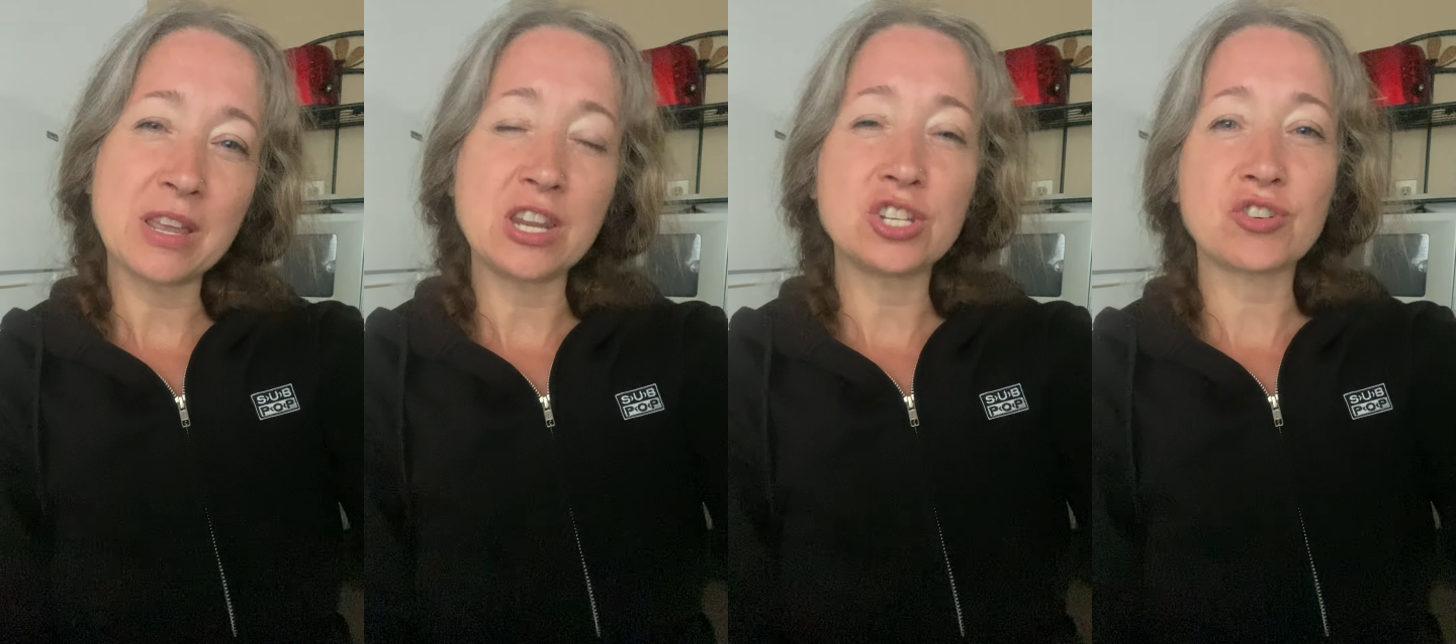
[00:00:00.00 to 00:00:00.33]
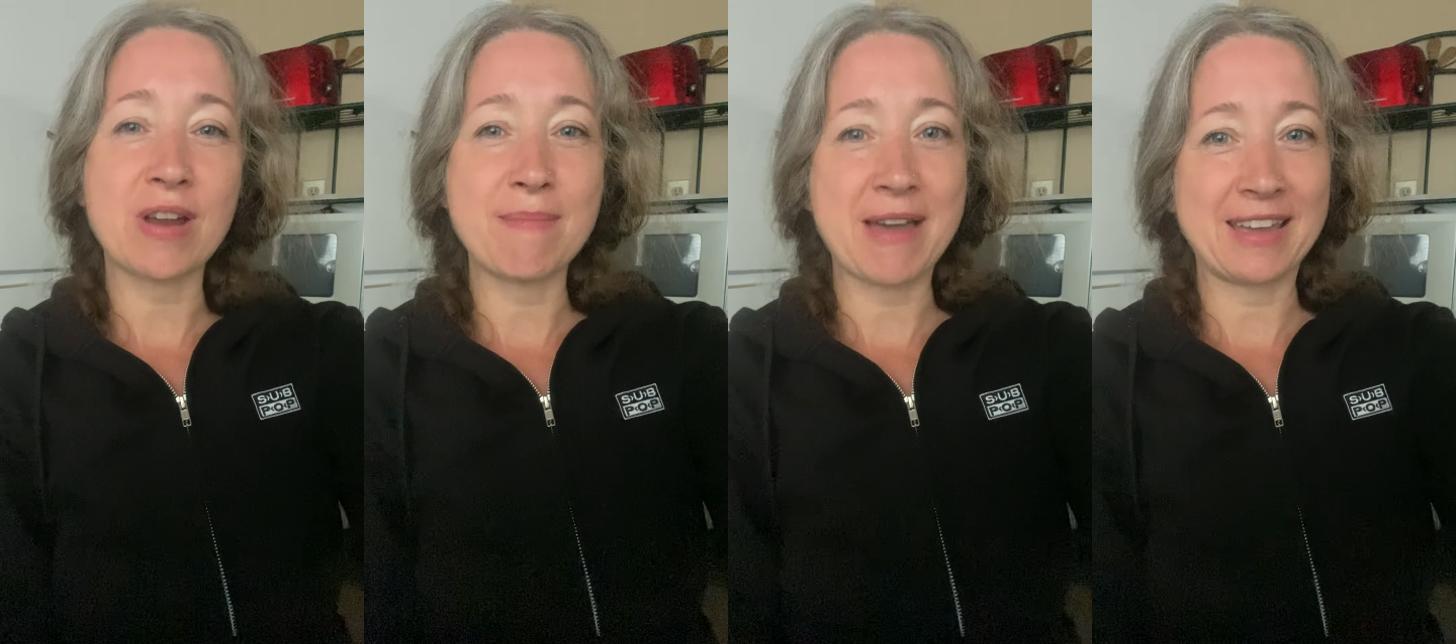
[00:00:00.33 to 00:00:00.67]
Can you
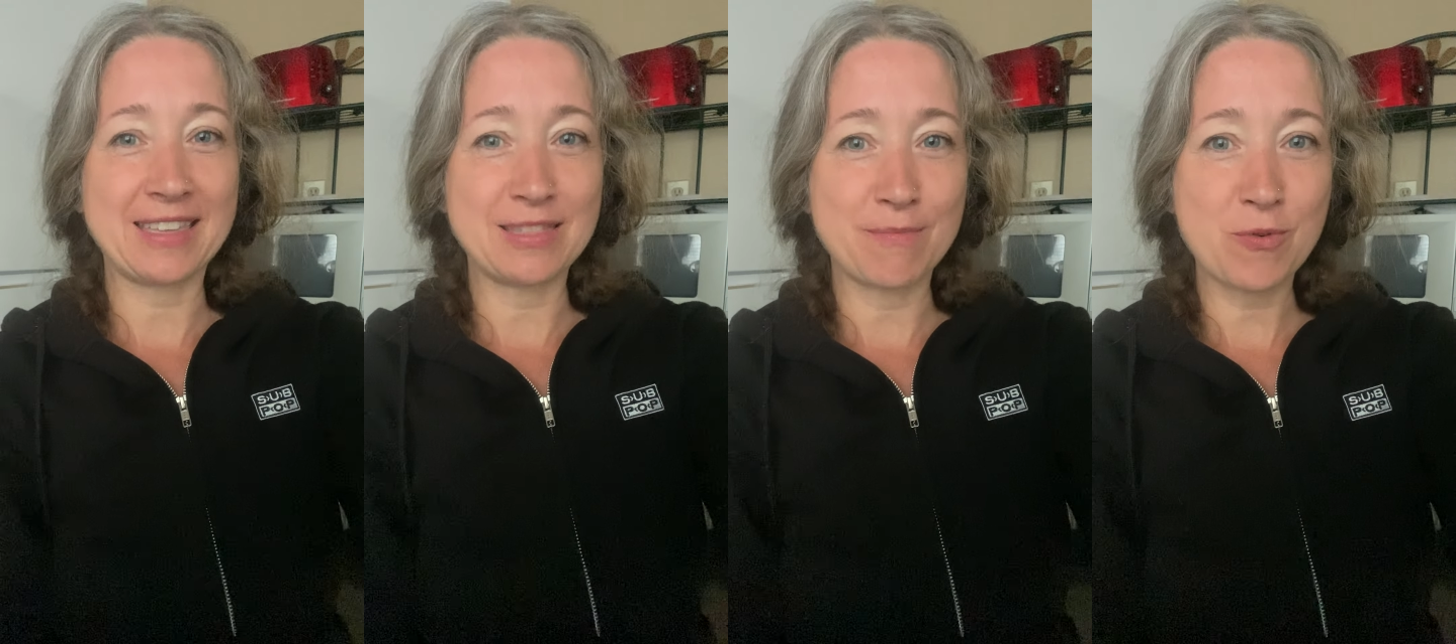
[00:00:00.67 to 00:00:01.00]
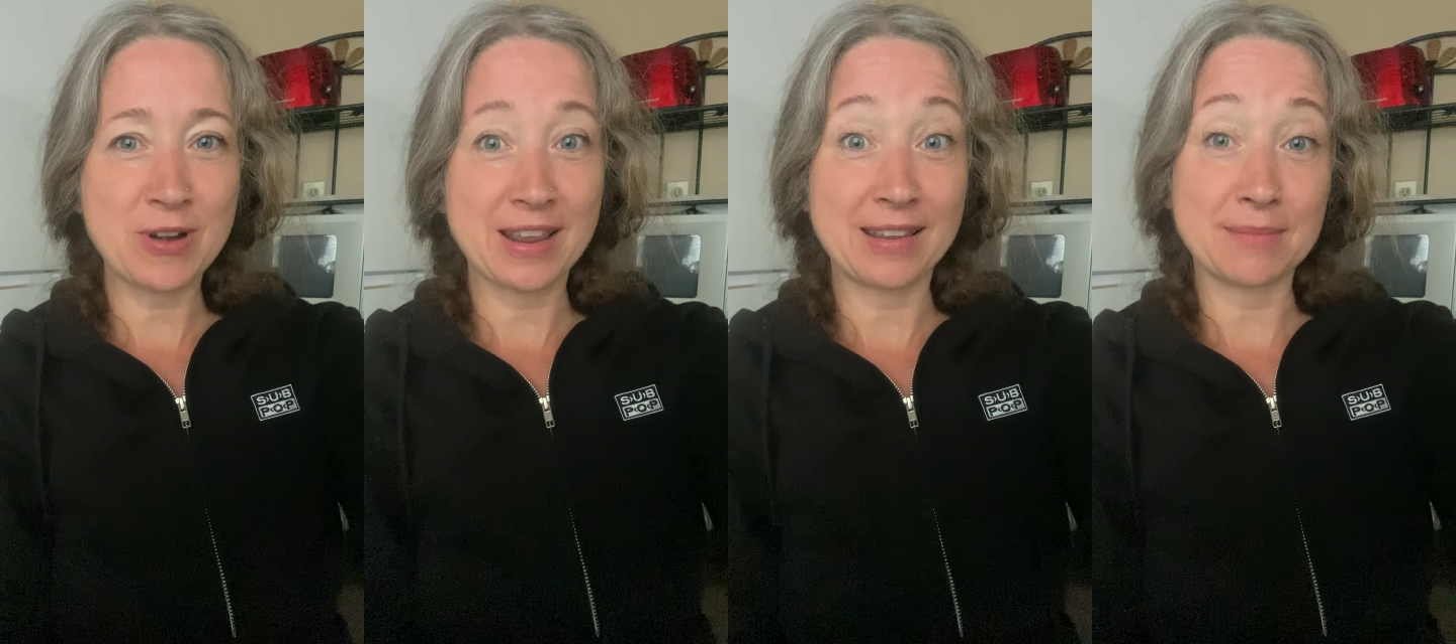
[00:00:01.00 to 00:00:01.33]
try back in the
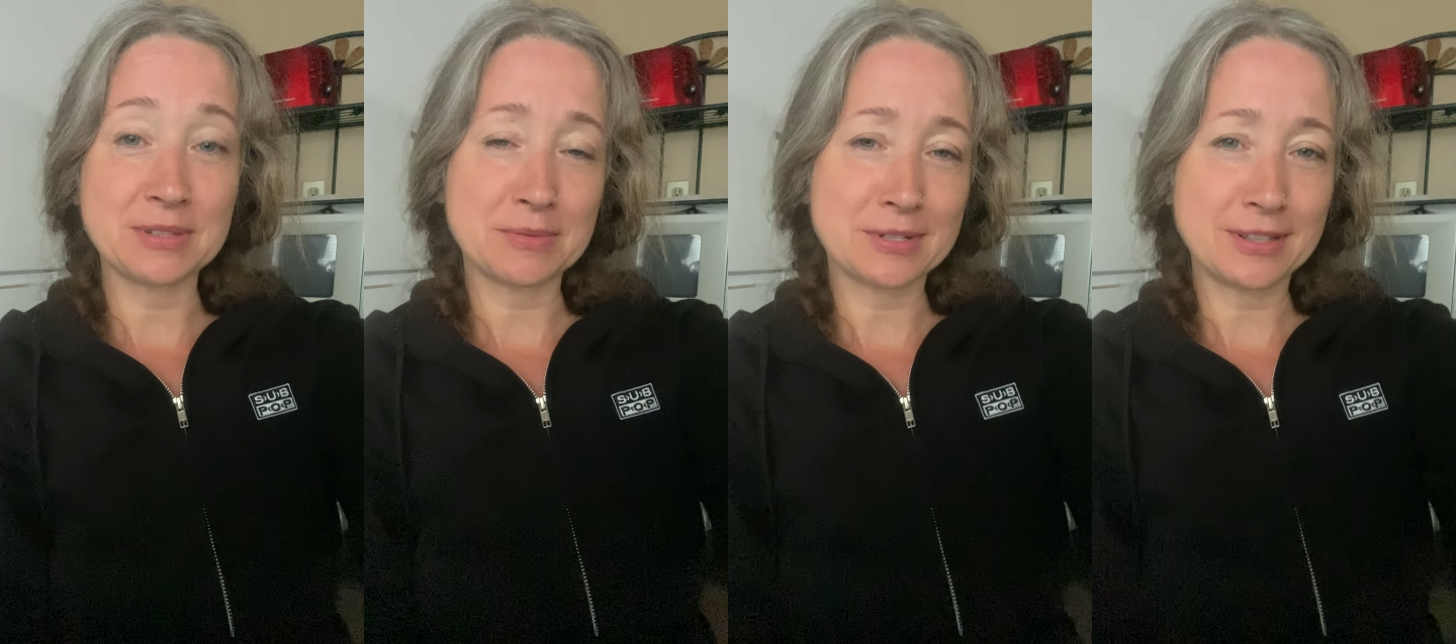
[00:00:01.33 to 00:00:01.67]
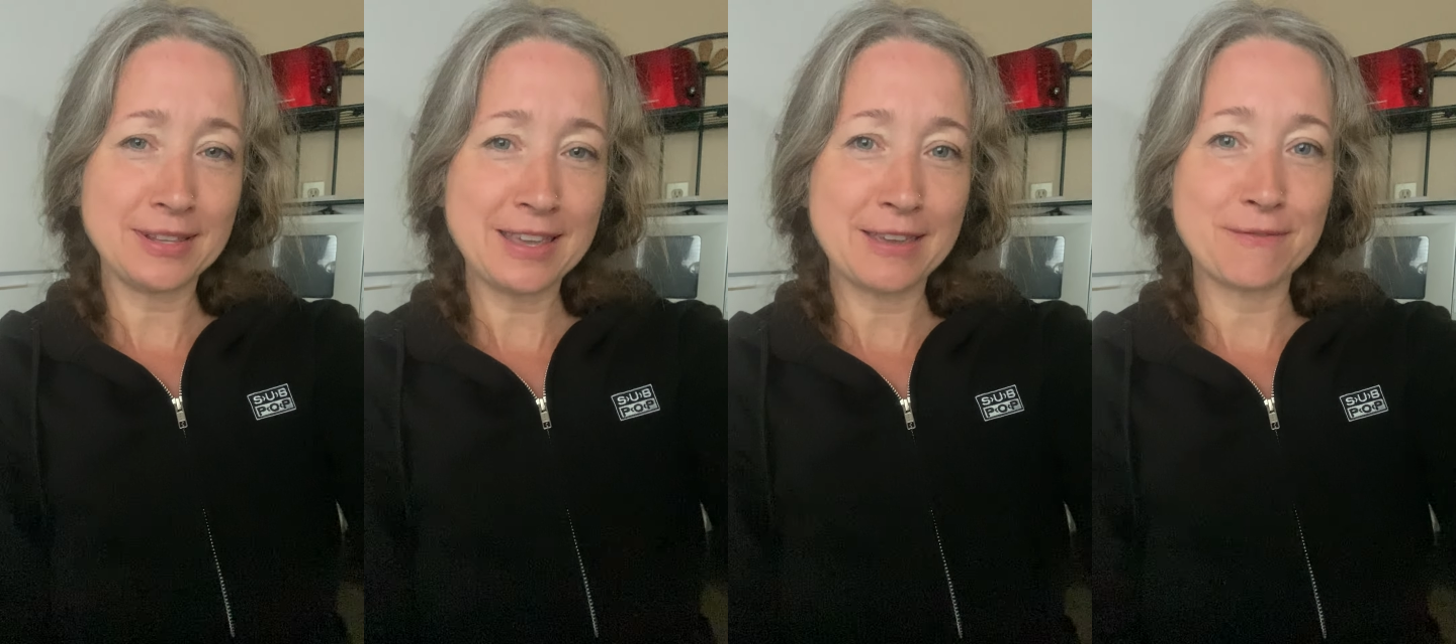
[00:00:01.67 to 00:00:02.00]
morning? And I'm supposed to
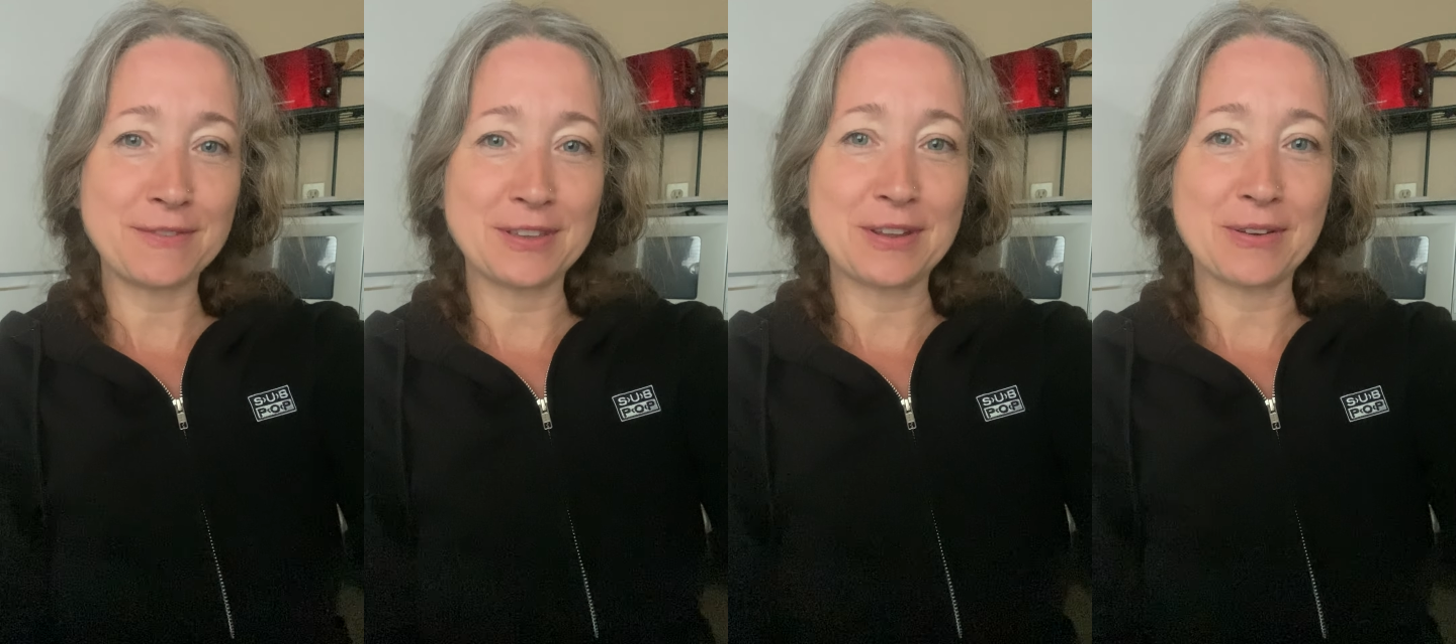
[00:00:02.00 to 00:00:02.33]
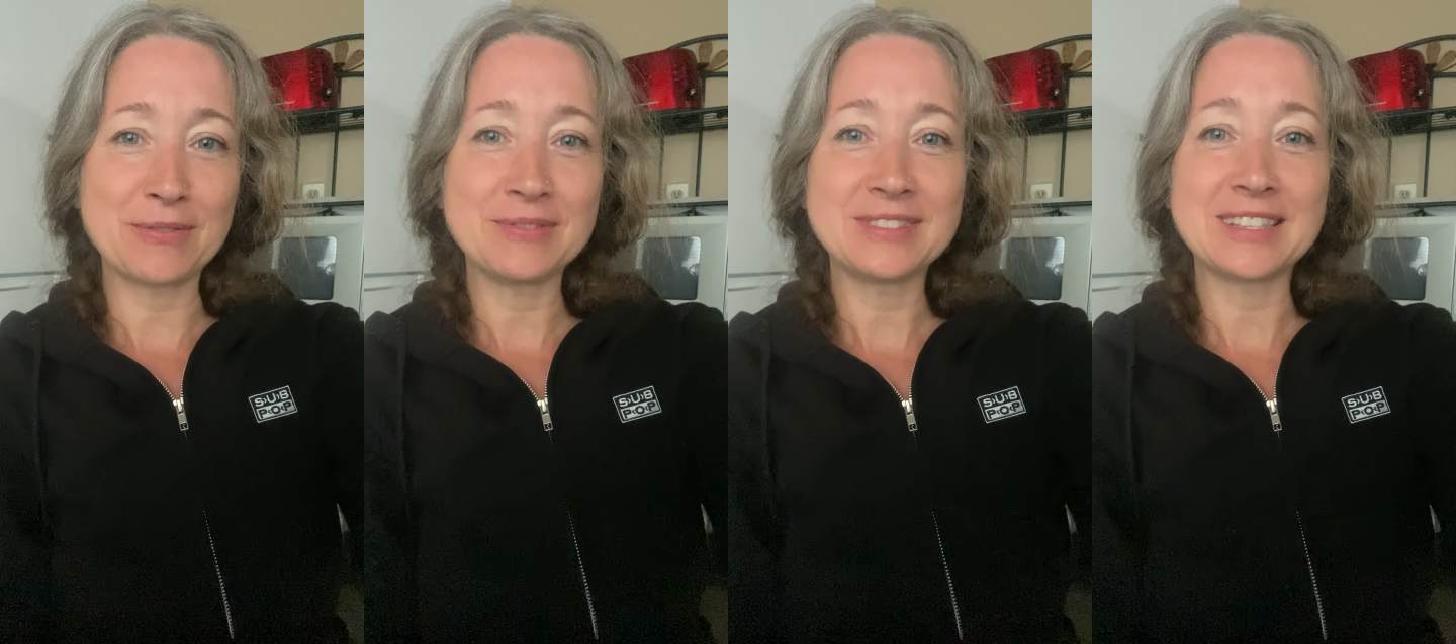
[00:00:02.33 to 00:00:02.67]
leave, you
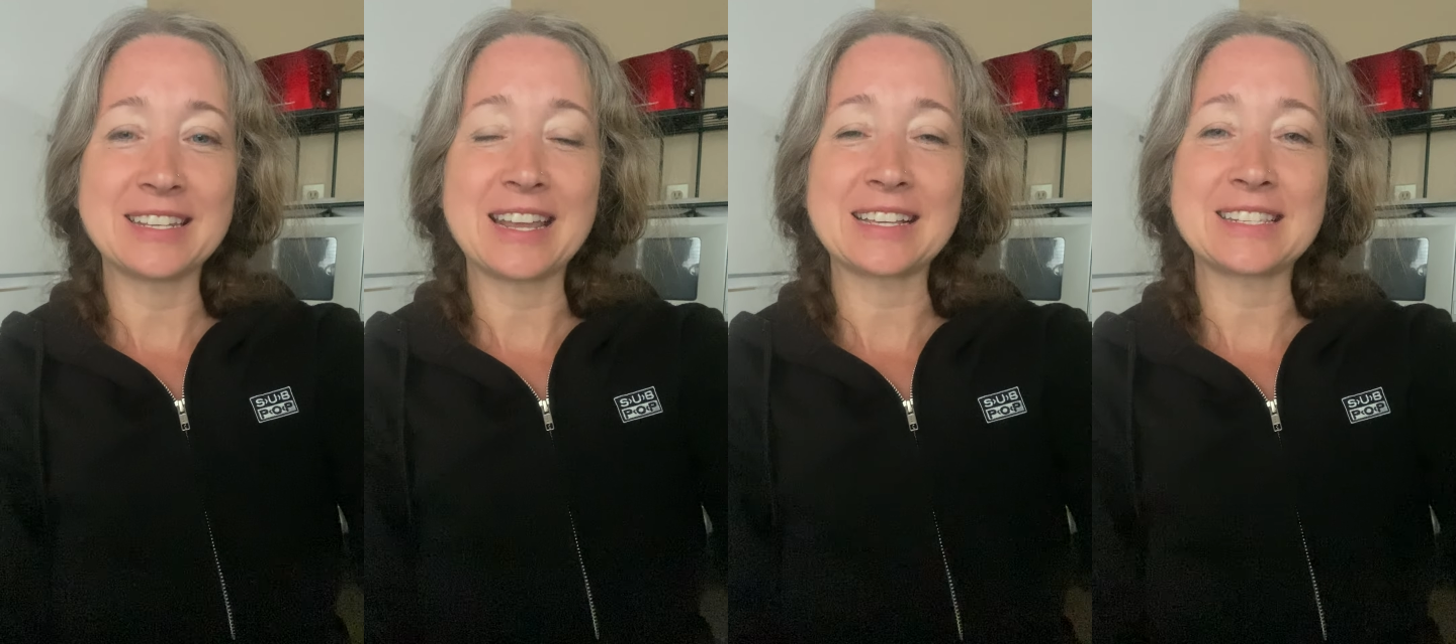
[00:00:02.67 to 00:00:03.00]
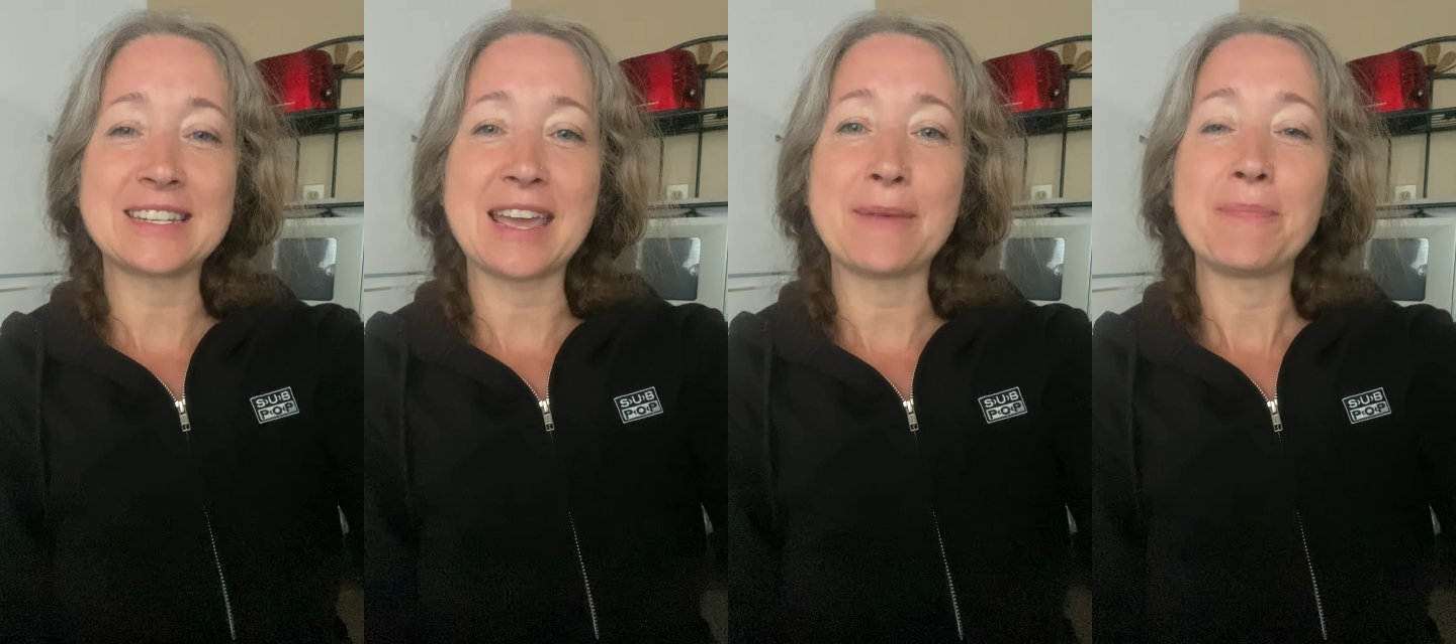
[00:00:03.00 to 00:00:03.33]
know, the next
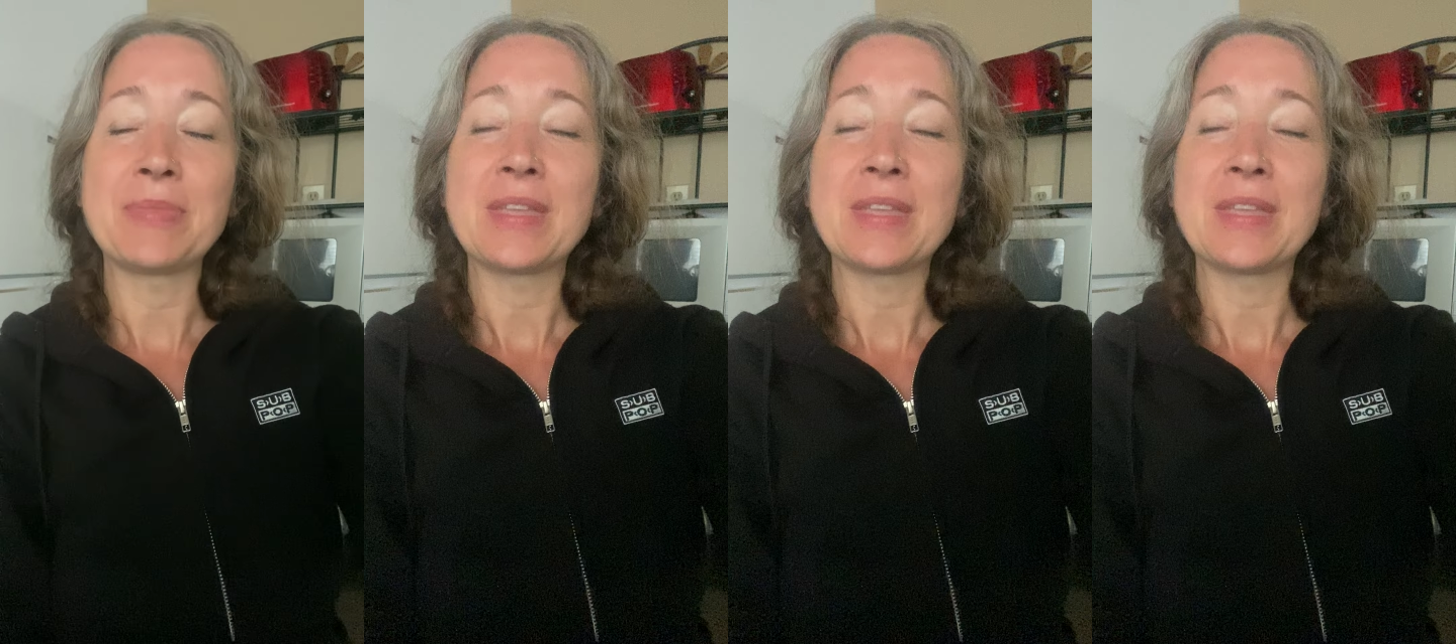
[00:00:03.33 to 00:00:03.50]
day.